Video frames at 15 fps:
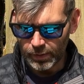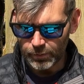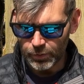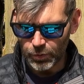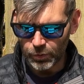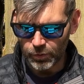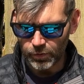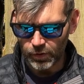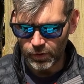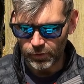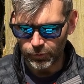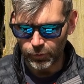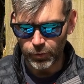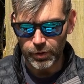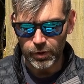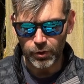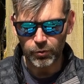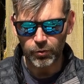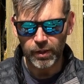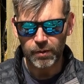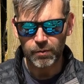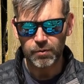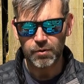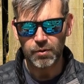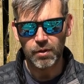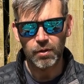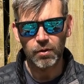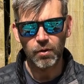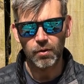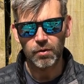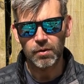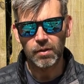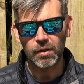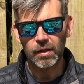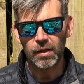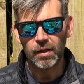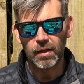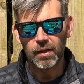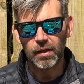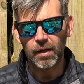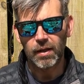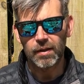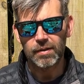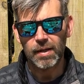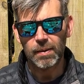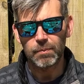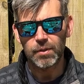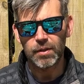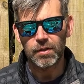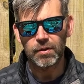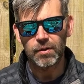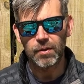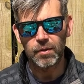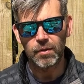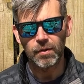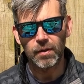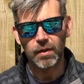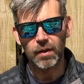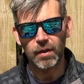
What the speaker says: to avoid the crowd, so you're not tempted to